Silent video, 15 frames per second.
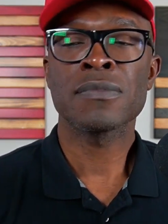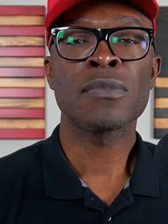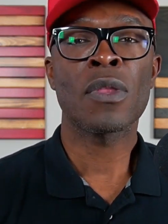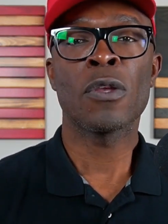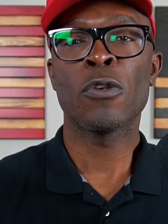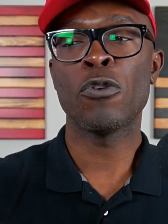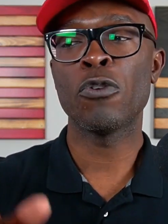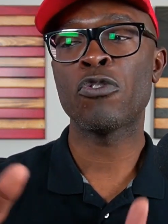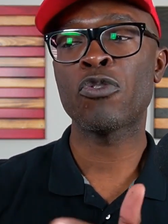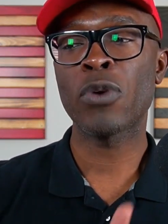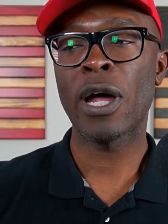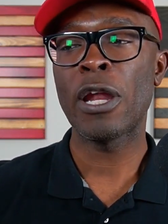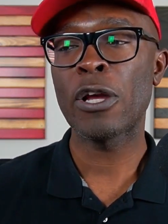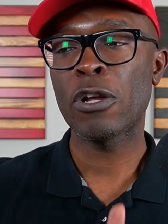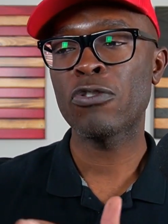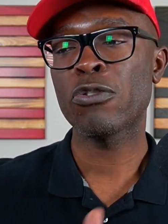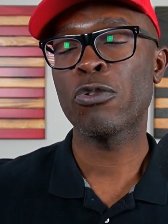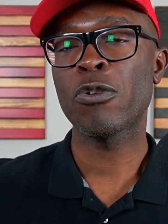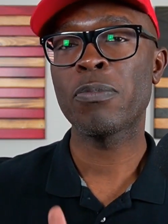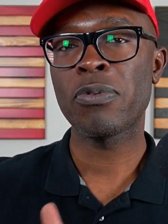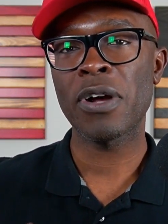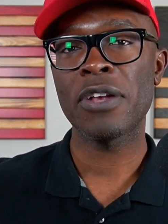You're trying to control the
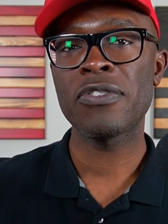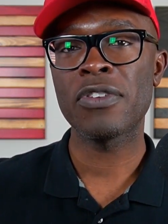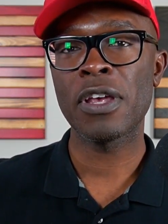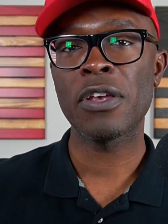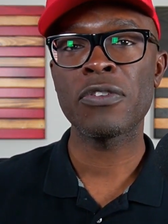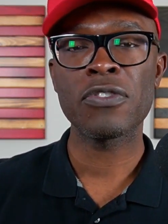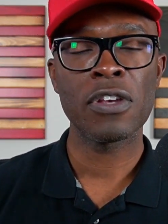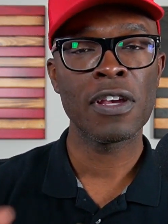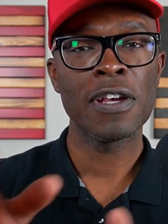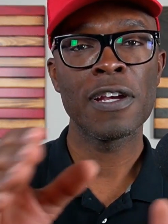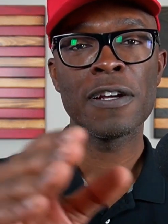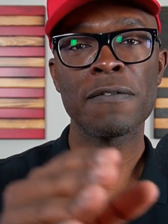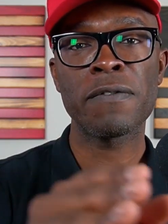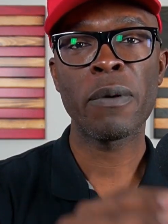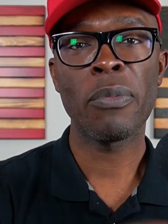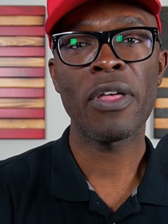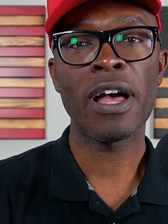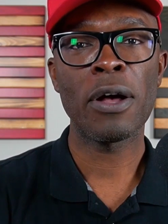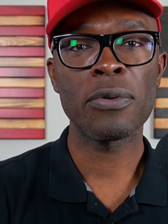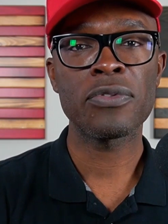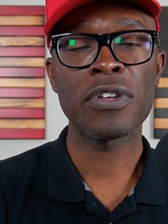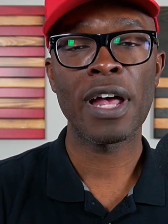process from the
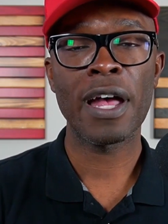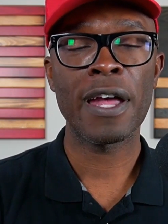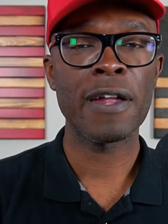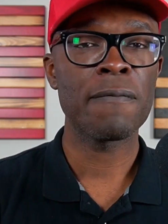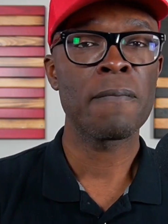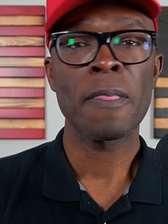outside.